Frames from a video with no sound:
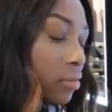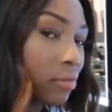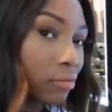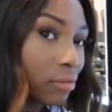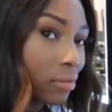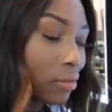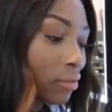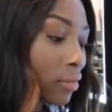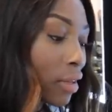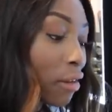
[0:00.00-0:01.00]
I'm
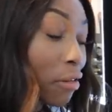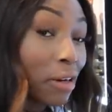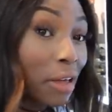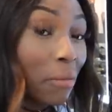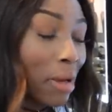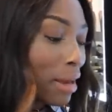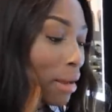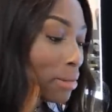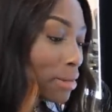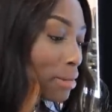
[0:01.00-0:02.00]
gonna get my
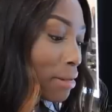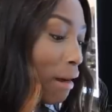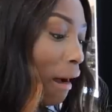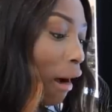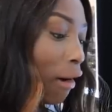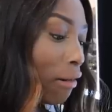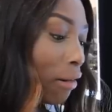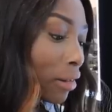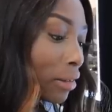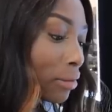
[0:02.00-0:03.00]
lips
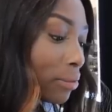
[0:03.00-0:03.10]
on.